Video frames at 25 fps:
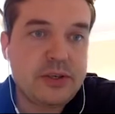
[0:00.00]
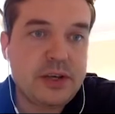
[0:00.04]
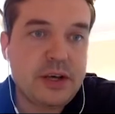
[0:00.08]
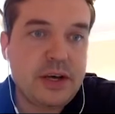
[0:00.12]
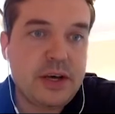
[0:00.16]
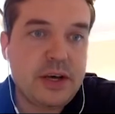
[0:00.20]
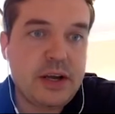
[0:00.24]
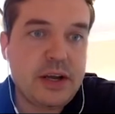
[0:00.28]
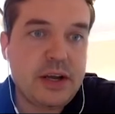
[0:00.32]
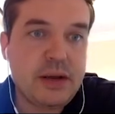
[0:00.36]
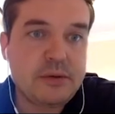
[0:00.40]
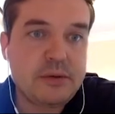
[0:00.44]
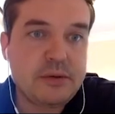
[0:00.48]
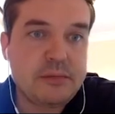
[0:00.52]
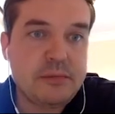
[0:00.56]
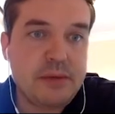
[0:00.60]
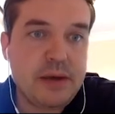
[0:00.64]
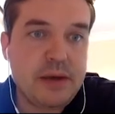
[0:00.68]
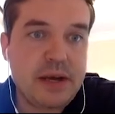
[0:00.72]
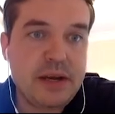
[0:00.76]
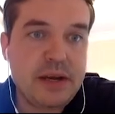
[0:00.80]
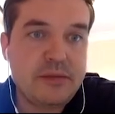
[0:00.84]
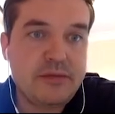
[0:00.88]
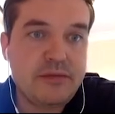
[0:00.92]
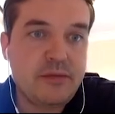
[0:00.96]
that was
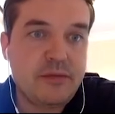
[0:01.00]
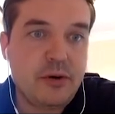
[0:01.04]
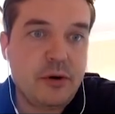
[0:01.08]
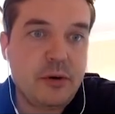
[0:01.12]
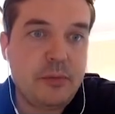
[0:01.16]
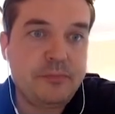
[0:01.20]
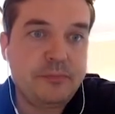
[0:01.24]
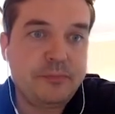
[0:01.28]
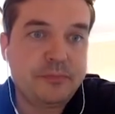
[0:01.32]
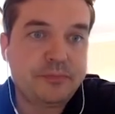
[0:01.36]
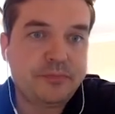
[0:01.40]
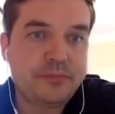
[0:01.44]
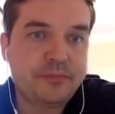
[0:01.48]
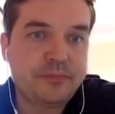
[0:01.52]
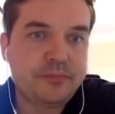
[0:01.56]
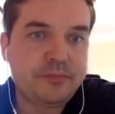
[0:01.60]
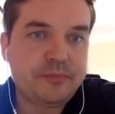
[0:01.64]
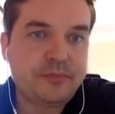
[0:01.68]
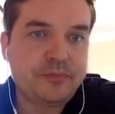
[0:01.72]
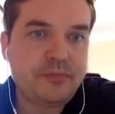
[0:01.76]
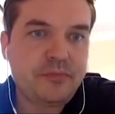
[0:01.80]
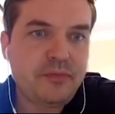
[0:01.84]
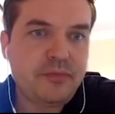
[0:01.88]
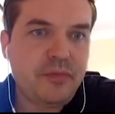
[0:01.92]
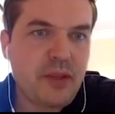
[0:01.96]
made from,
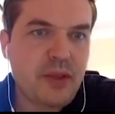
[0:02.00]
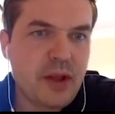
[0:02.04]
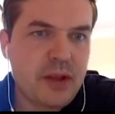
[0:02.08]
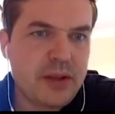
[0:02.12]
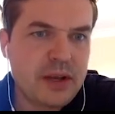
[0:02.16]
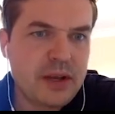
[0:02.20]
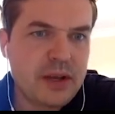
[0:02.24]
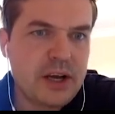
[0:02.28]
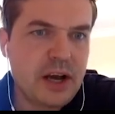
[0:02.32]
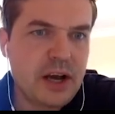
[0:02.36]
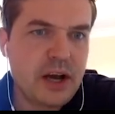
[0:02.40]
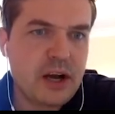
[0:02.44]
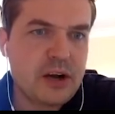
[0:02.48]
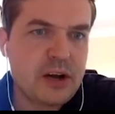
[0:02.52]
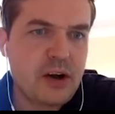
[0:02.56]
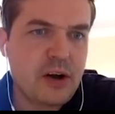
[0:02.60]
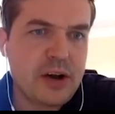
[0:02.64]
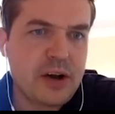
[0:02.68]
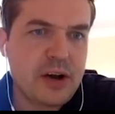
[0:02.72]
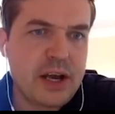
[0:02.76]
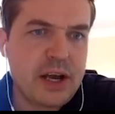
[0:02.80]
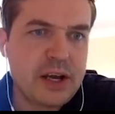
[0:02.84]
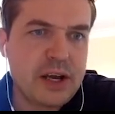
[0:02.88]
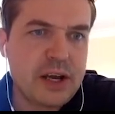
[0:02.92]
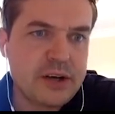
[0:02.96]
I think, a
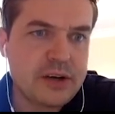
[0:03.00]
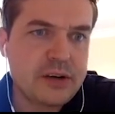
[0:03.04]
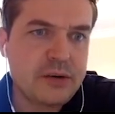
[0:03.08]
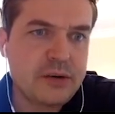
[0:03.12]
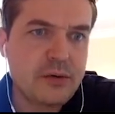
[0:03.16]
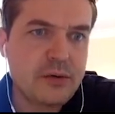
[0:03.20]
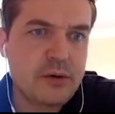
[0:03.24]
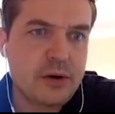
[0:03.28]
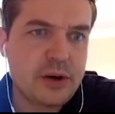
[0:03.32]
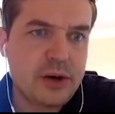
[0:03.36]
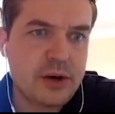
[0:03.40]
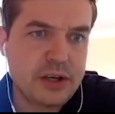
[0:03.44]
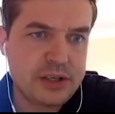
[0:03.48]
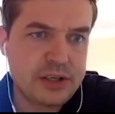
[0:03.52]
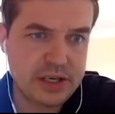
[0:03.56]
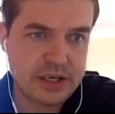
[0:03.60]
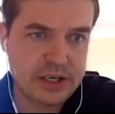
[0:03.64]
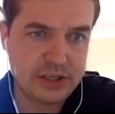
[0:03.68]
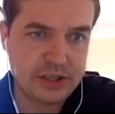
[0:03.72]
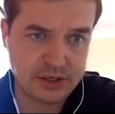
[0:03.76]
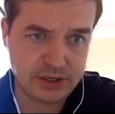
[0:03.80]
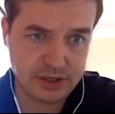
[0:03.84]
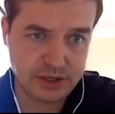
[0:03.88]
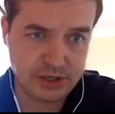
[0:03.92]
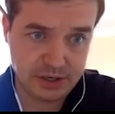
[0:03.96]
Ghanaian
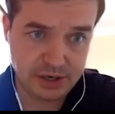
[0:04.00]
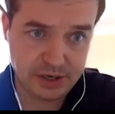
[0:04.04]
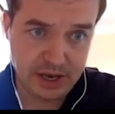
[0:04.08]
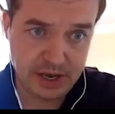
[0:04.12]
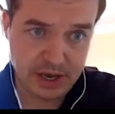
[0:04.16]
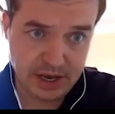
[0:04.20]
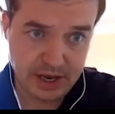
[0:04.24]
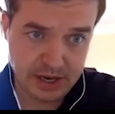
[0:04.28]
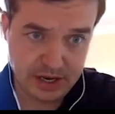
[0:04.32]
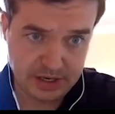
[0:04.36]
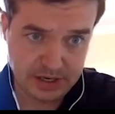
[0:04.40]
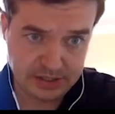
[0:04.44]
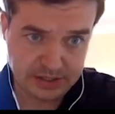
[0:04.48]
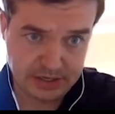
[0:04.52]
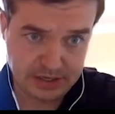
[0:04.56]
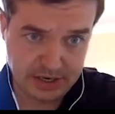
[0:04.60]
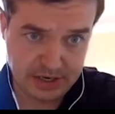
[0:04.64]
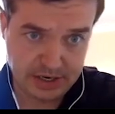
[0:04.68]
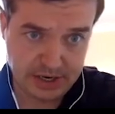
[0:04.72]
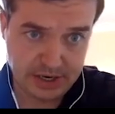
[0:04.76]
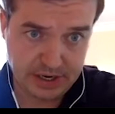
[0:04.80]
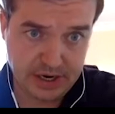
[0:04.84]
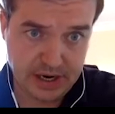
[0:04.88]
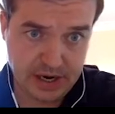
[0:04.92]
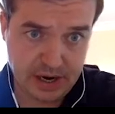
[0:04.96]
organization
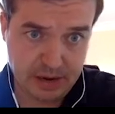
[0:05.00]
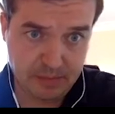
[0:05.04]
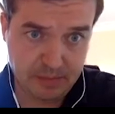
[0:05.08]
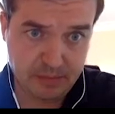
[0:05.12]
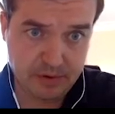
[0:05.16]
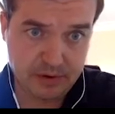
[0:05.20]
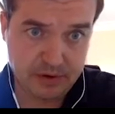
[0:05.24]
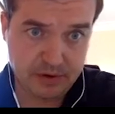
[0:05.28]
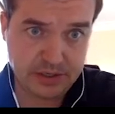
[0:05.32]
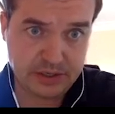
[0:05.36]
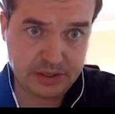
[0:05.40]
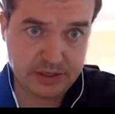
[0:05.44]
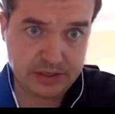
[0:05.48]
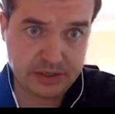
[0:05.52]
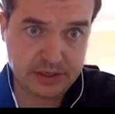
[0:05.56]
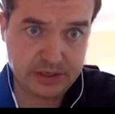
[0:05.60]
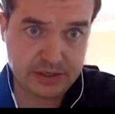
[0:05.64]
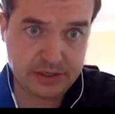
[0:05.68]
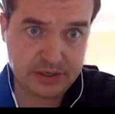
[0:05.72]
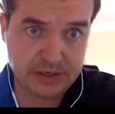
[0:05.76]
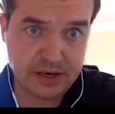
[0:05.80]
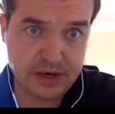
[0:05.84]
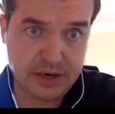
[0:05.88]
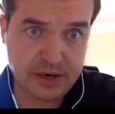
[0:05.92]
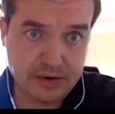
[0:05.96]
seeking
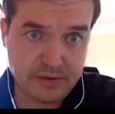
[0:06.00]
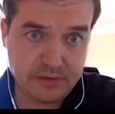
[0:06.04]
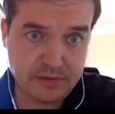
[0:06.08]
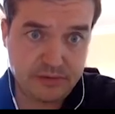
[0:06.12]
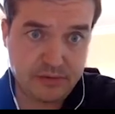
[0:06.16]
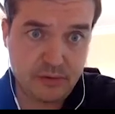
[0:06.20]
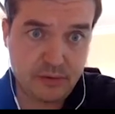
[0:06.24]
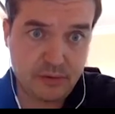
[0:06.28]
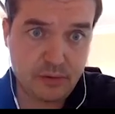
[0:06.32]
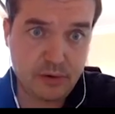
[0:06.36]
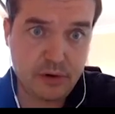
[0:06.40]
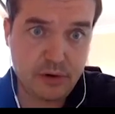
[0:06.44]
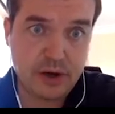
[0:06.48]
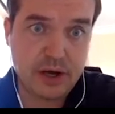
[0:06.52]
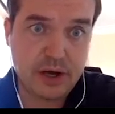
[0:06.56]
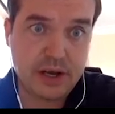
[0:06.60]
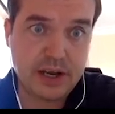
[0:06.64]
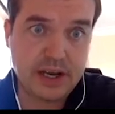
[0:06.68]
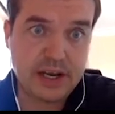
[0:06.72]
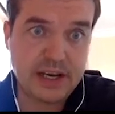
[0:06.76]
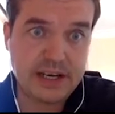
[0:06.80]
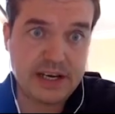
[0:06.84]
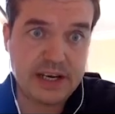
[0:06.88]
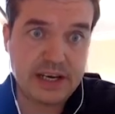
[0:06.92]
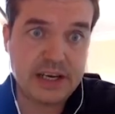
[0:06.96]
collaborators for
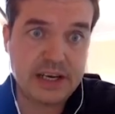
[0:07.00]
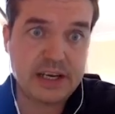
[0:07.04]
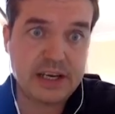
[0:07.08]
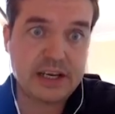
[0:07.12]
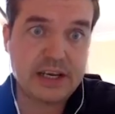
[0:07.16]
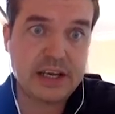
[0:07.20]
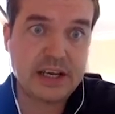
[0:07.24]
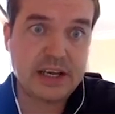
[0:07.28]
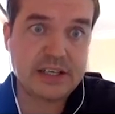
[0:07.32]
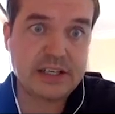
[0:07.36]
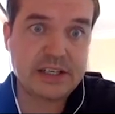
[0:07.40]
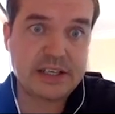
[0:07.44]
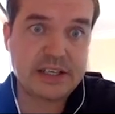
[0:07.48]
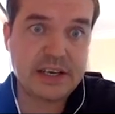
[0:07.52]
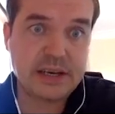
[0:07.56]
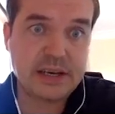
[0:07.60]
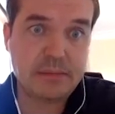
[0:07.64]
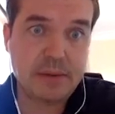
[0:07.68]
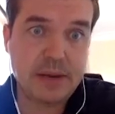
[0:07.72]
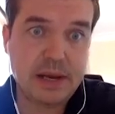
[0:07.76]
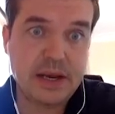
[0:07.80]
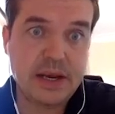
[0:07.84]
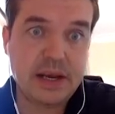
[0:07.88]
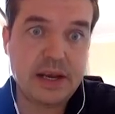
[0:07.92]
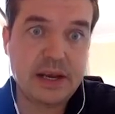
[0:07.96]

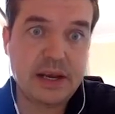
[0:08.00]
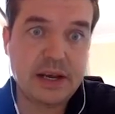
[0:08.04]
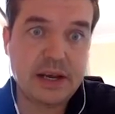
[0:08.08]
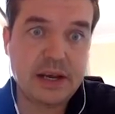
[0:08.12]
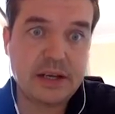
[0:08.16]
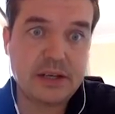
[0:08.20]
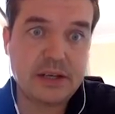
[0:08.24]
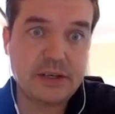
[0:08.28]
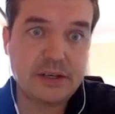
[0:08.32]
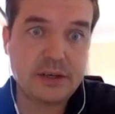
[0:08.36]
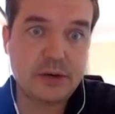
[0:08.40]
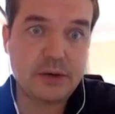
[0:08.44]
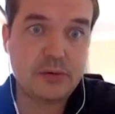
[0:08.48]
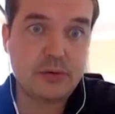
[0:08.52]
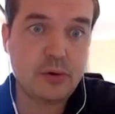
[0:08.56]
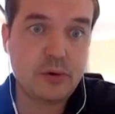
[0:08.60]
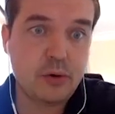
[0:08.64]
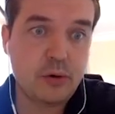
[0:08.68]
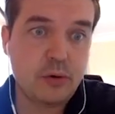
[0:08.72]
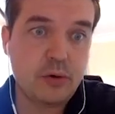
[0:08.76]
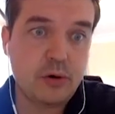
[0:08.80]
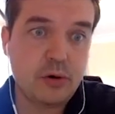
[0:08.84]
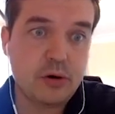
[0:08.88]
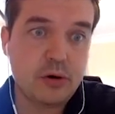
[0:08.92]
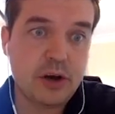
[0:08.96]
EDCP2
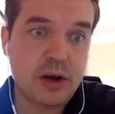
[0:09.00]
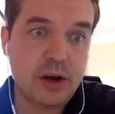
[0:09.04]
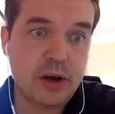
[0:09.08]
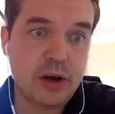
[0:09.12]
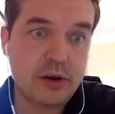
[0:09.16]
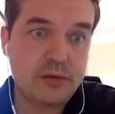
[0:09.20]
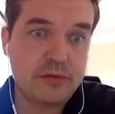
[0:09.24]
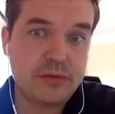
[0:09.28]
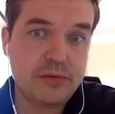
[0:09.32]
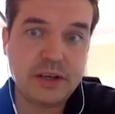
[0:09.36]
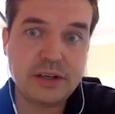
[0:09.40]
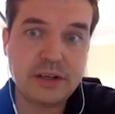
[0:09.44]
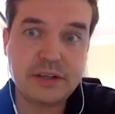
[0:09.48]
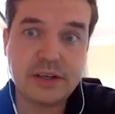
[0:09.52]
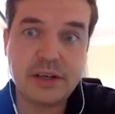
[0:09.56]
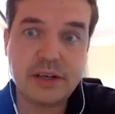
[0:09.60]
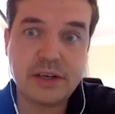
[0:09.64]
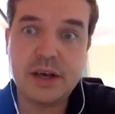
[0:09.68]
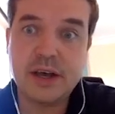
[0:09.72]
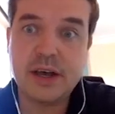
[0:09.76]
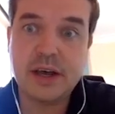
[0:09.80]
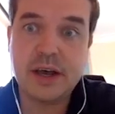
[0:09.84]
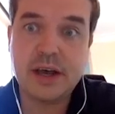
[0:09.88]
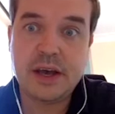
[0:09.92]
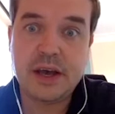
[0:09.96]
call on COVID.
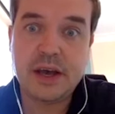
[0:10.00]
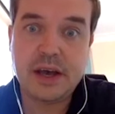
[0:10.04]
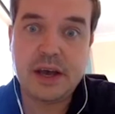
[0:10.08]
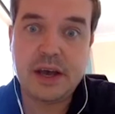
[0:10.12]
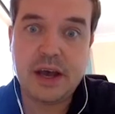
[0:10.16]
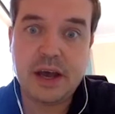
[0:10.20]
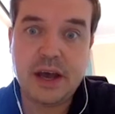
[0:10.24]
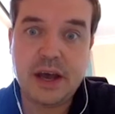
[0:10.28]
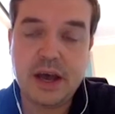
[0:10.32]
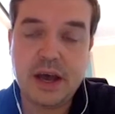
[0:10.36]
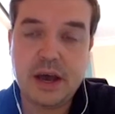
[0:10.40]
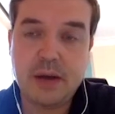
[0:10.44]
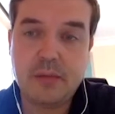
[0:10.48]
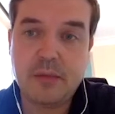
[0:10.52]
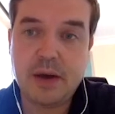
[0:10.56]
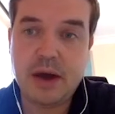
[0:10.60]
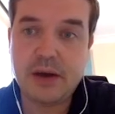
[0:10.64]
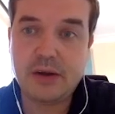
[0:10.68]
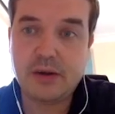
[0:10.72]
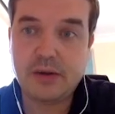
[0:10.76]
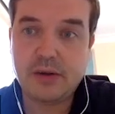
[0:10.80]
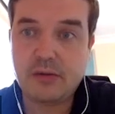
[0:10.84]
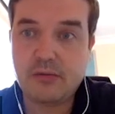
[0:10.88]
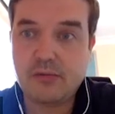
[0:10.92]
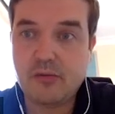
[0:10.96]

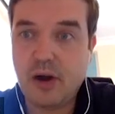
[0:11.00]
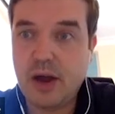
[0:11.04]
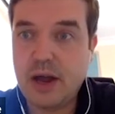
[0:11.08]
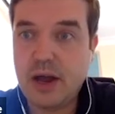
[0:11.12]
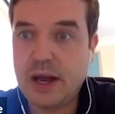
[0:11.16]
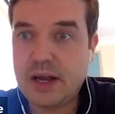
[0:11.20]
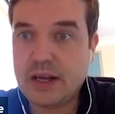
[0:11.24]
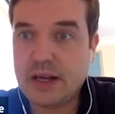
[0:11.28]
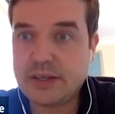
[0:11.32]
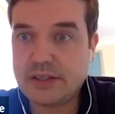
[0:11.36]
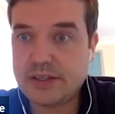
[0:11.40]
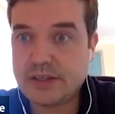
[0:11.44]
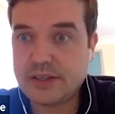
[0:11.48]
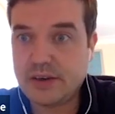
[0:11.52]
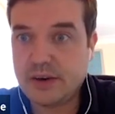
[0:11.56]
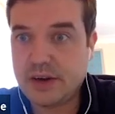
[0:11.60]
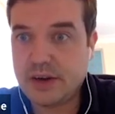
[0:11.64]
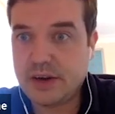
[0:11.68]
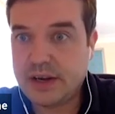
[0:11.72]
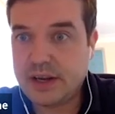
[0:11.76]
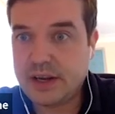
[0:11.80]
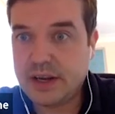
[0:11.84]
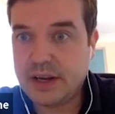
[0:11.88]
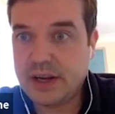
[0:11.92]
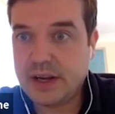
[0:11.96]
And on the right-hand
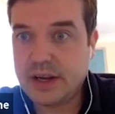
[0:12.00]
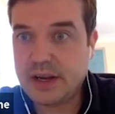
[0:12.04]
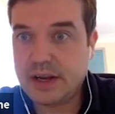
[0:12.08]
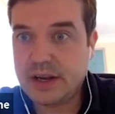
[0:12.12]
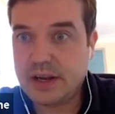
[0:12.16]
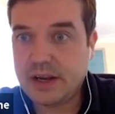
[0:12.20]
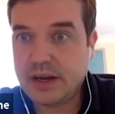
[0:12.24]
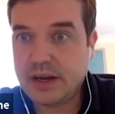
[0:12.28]
side here,